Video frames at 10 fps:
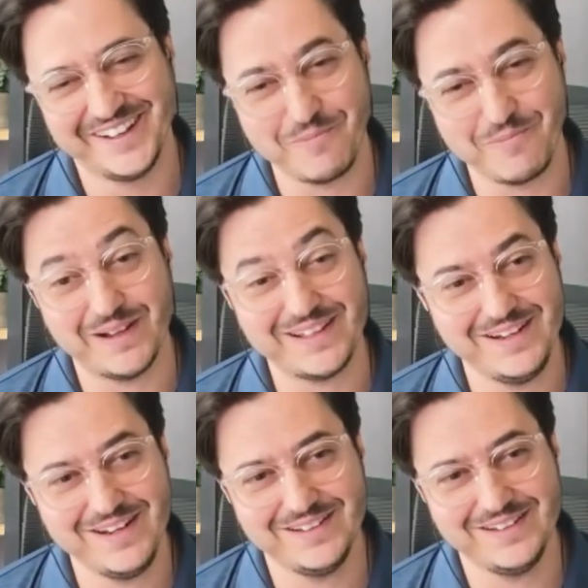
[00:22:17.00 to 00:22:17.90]
but I
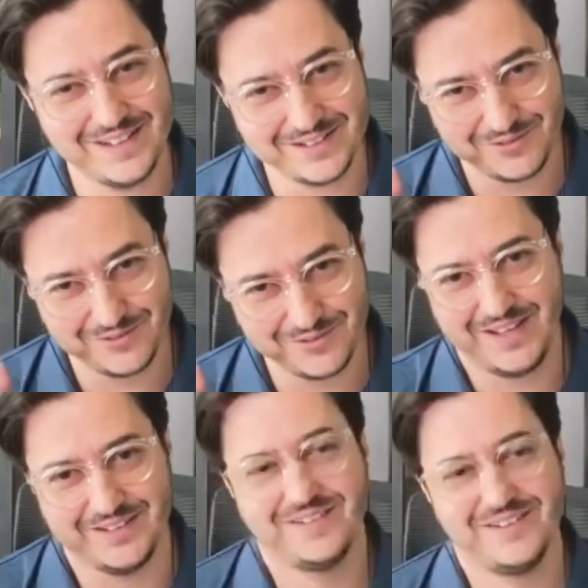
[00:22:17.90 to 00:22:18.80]
needed that
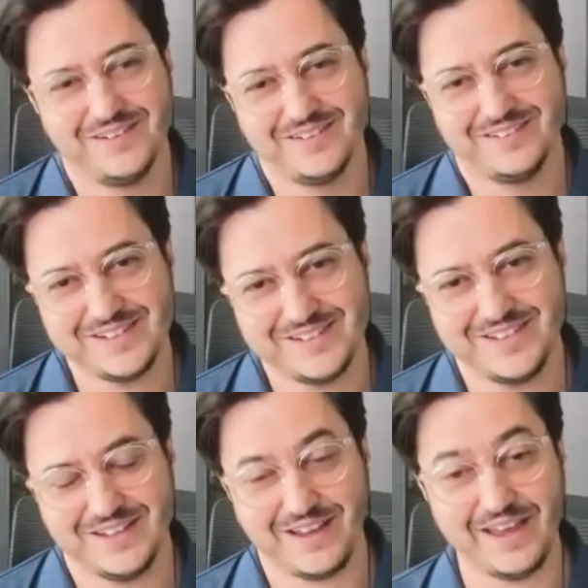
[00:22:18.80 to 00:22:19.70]
reset that's the
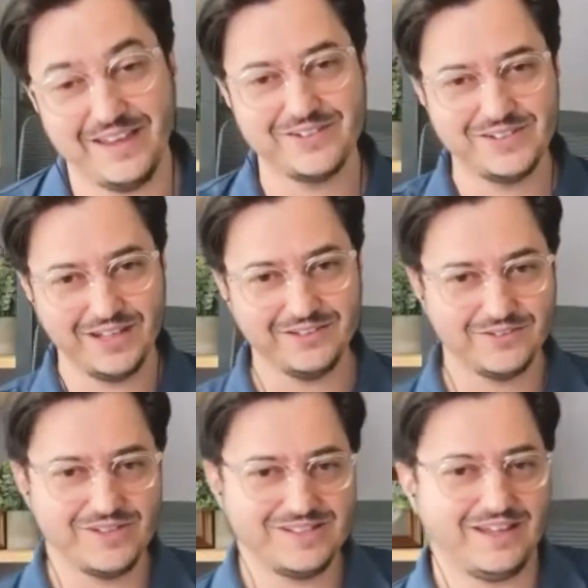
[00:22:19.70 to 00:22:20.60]
thing. I understand the
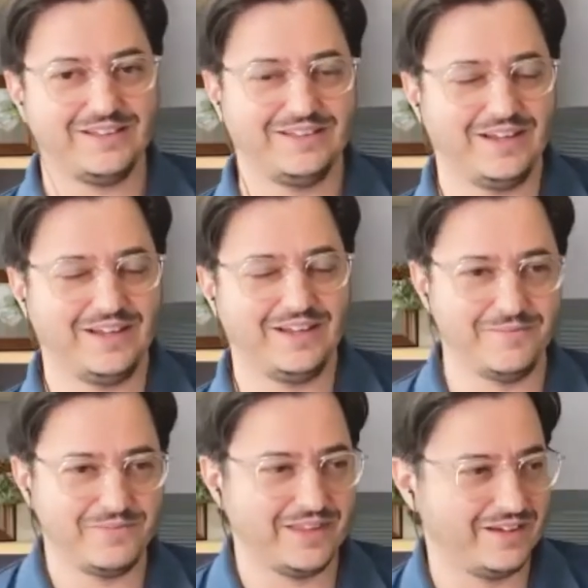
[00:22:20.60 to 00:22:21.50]
mm-hmm. reset
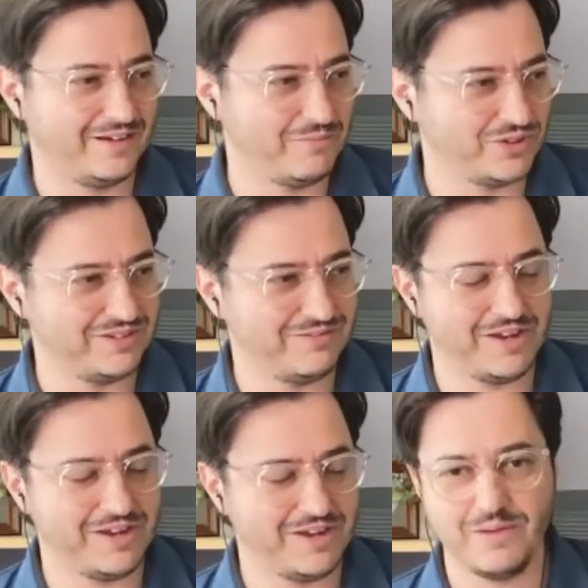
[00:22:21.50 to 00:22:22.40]
um, uh,
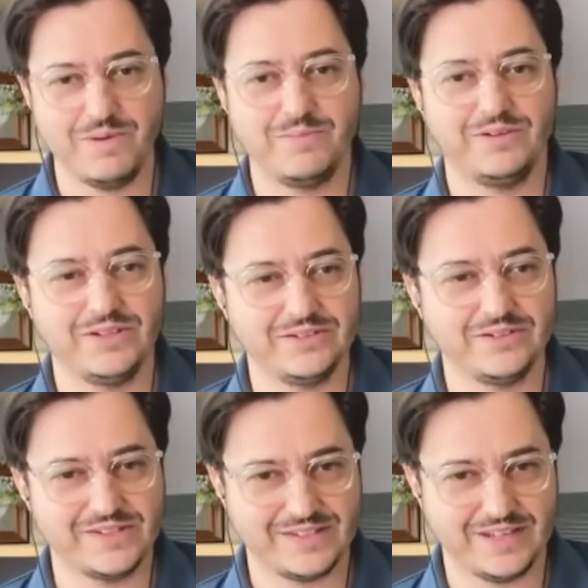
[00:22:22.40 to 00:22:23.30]
motivation, why people need the
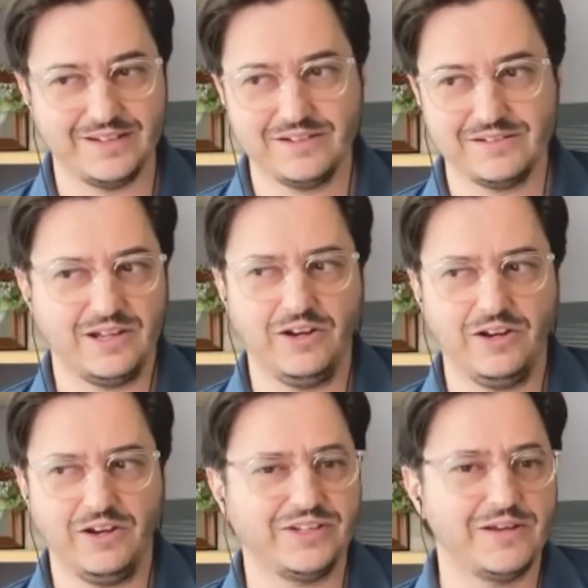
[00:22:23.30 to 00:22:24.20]
reset. There's a
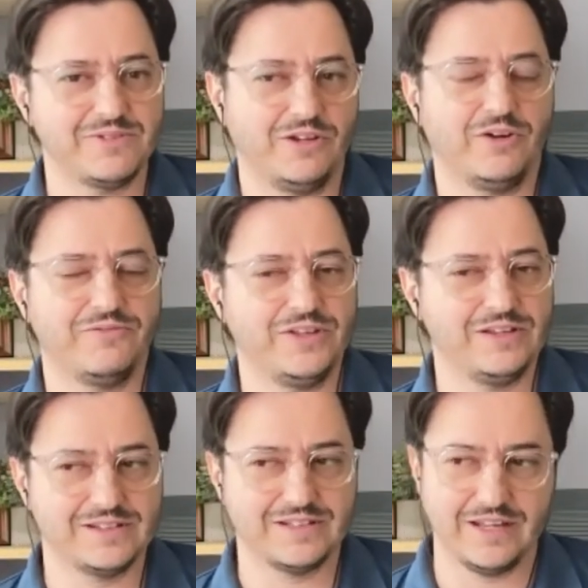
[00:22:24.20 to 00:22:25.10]
lot of times, a lot of
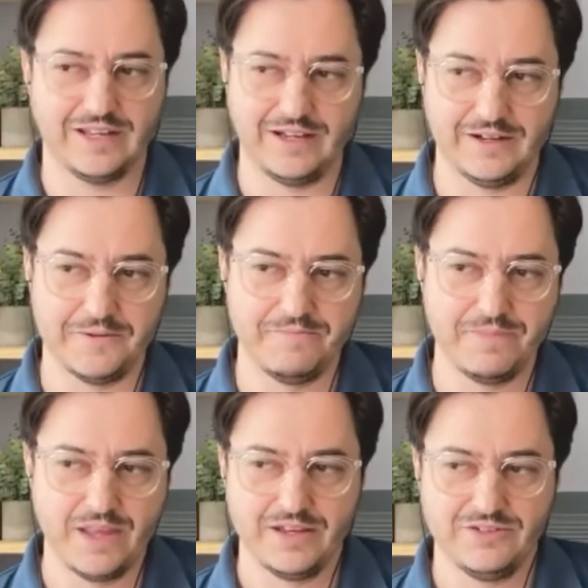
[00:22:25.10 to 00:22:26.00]
things like uh,
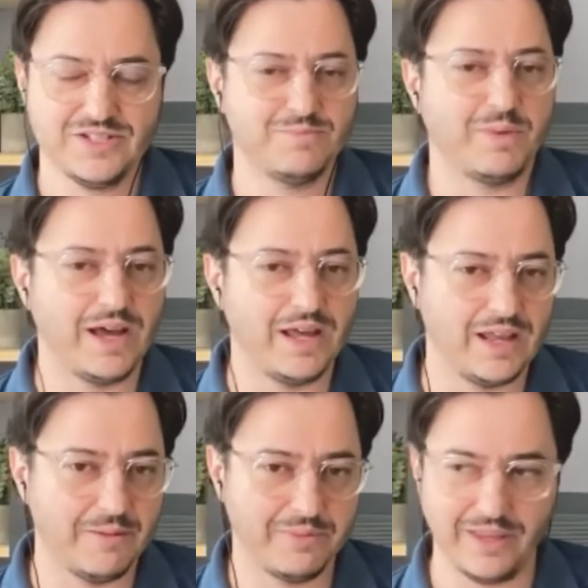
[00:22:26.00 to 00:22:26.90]
just pile
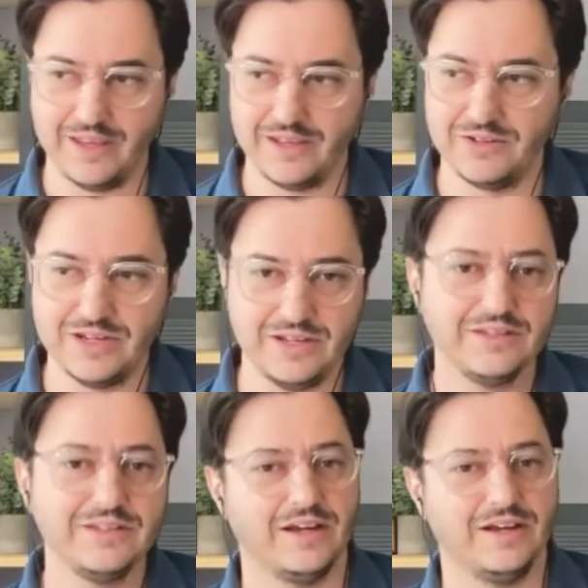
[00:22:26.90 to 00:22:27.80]
up, and you
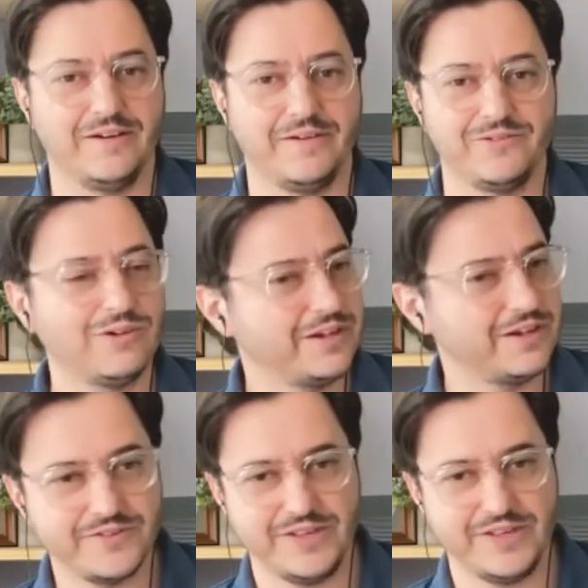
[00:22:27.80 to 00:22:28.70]
need uh, to
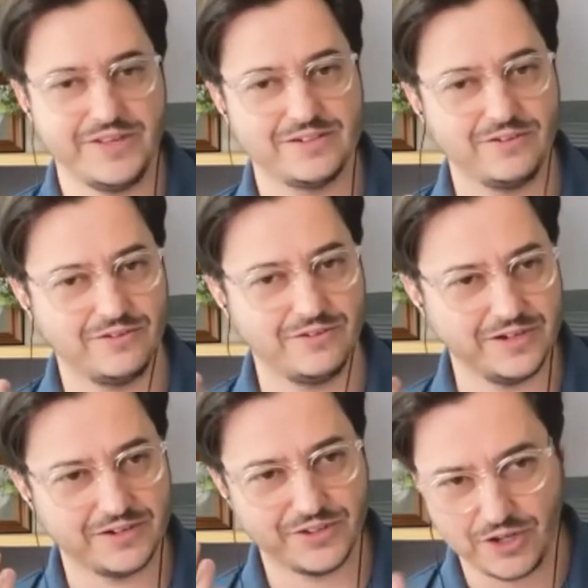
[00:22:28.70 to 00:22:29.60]
clear things, to
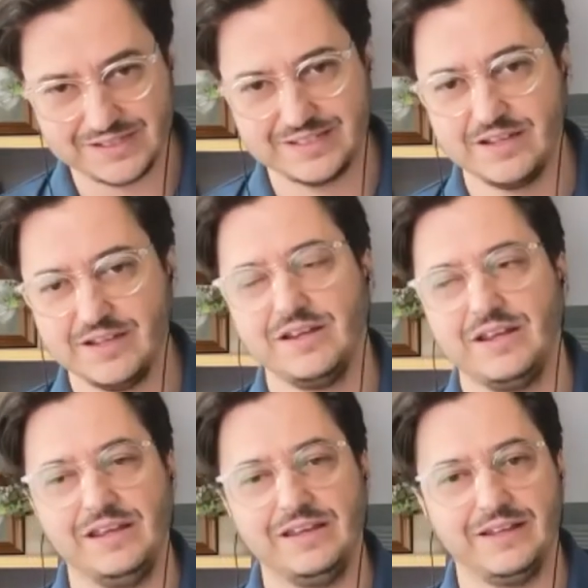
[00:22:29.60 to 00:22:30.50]
clear thoughts,
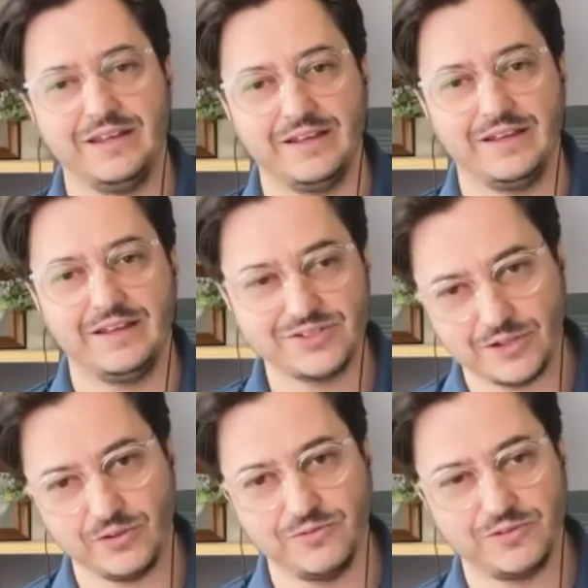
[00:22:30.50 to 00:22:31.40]
and then
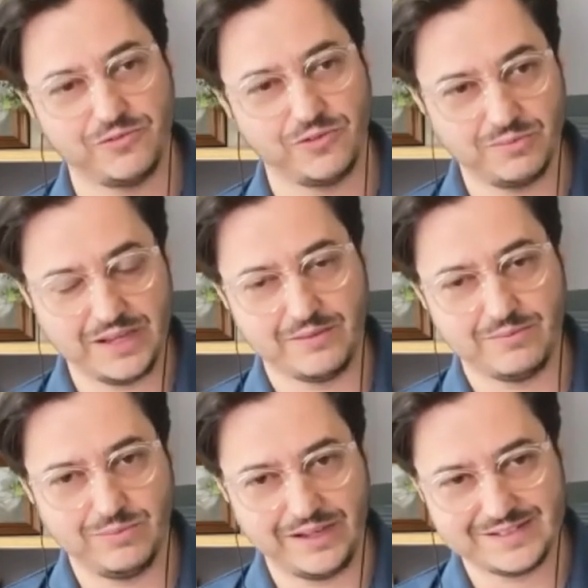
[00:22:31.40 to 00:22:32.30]
start over from like
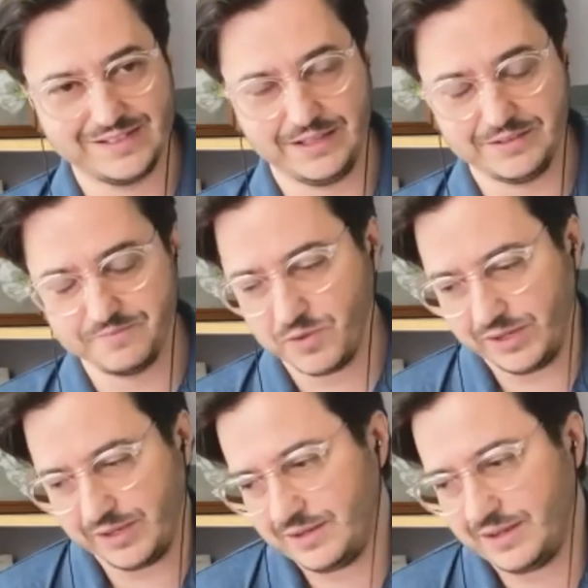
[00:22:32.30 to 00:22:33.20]
blank state.
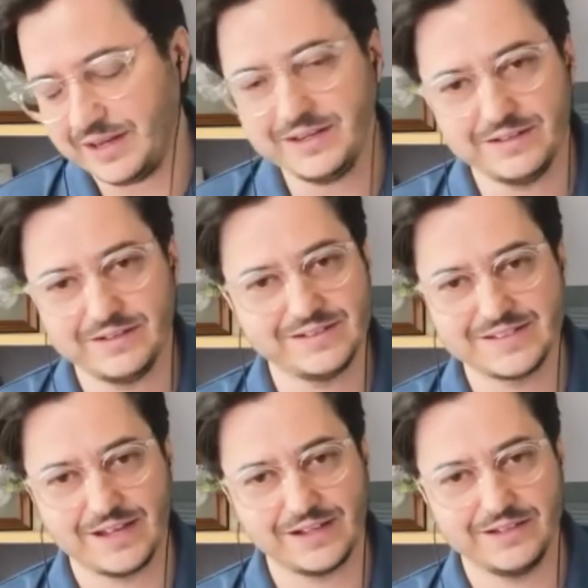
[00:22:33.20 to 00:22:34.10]
And and I needed
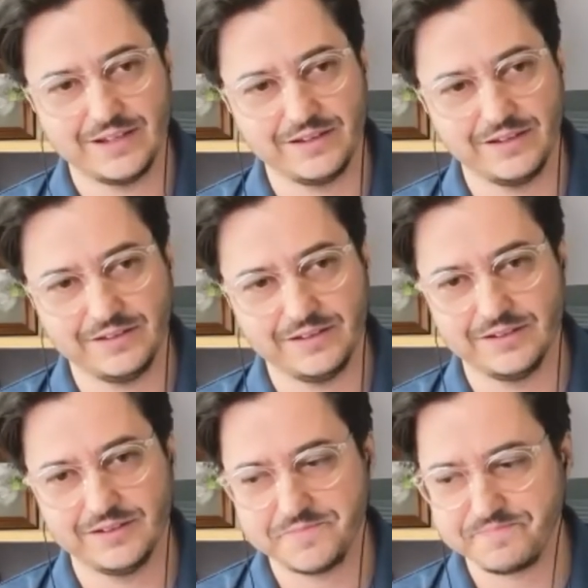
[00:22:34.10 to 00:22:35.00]
exactly that. And
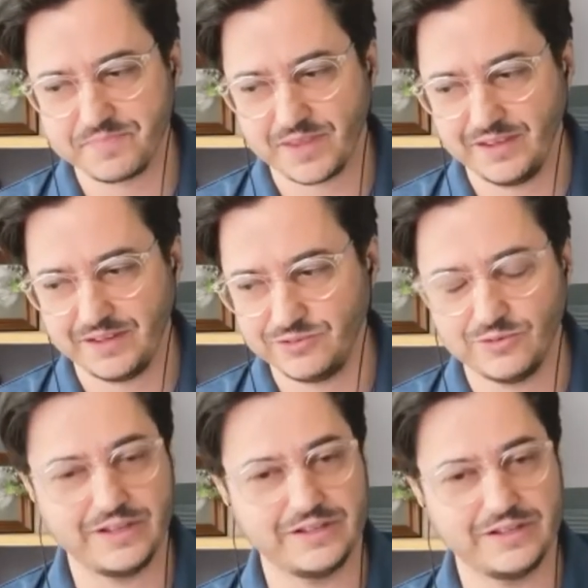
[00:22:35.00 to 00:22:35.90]
um, and I
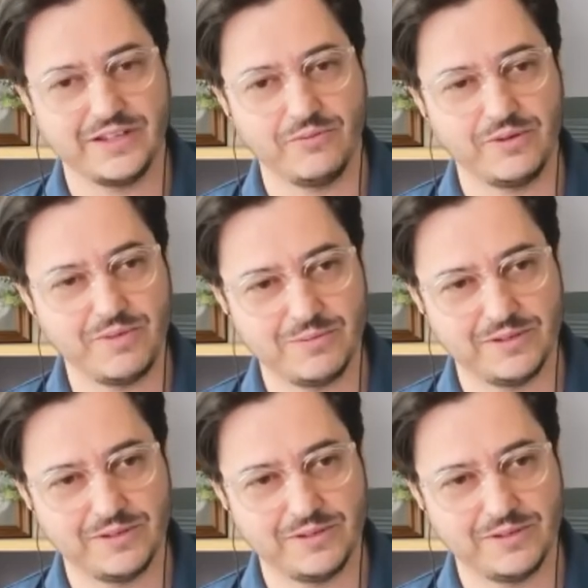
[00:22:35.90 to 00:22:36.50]
totally understand when people